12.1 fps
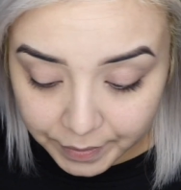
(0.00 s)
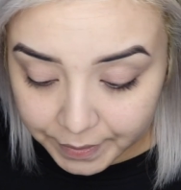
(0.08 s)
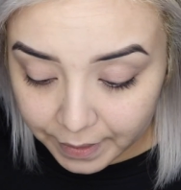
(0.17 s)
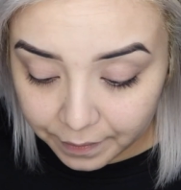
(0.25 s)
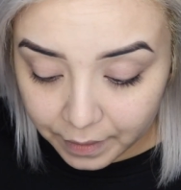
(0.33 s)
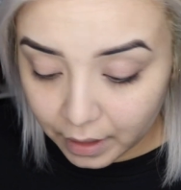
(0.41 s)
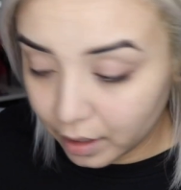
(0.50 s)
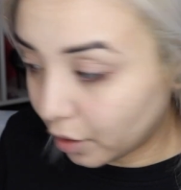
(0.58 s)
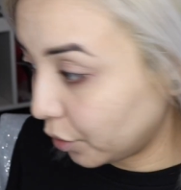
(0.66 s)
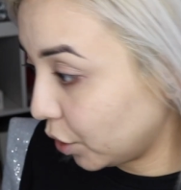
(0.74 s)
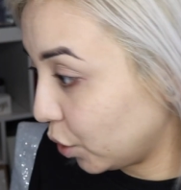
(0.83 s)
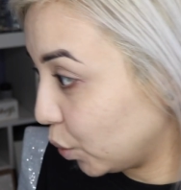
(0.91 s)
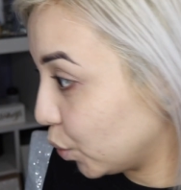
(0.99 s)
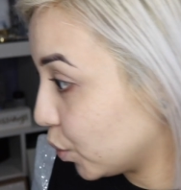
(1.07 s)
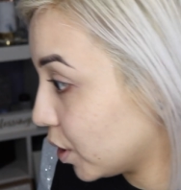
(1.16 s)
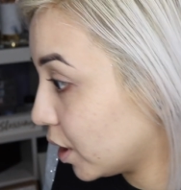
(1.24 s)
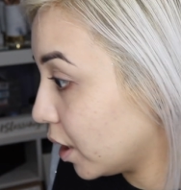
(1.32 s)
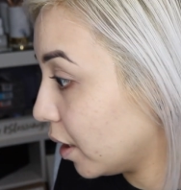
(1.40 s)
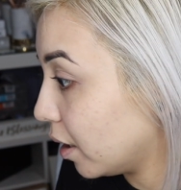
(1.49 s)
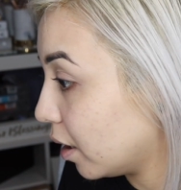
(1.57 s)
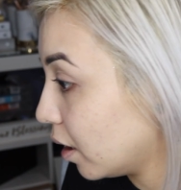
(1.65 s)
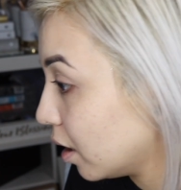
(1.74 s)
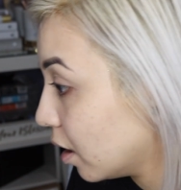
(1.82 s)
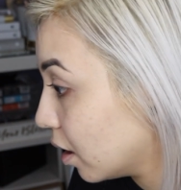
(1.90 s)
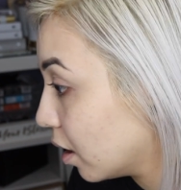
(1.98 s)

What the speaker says: to set that, I'll use the